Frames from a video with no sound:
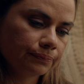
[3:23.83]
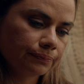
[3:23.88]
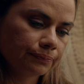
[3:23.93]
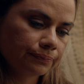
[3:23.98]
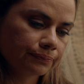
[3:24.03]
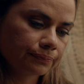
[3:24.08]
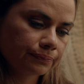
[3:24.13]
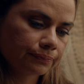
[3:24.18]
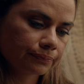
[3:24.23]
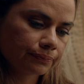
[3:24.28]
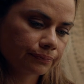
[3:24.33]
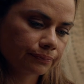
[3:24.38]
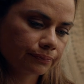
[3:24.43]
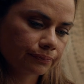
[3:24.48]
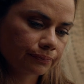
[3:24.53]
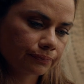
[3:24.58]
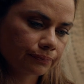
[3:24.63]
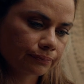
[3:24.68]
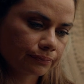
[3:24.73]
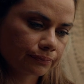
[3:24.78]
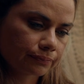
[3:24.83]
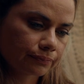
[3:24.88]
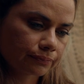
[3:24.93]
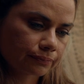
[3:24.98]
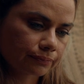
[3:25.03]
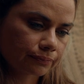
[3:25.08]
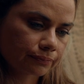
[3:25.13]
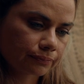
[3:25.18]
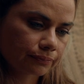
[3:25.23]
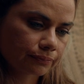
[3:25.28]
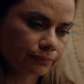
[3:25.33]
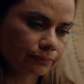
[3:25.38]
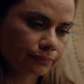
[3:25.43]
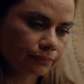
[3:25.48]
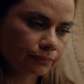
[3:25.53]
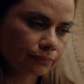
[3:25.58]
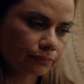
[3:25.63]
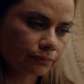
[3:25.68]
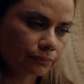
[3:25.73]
Nothing is said.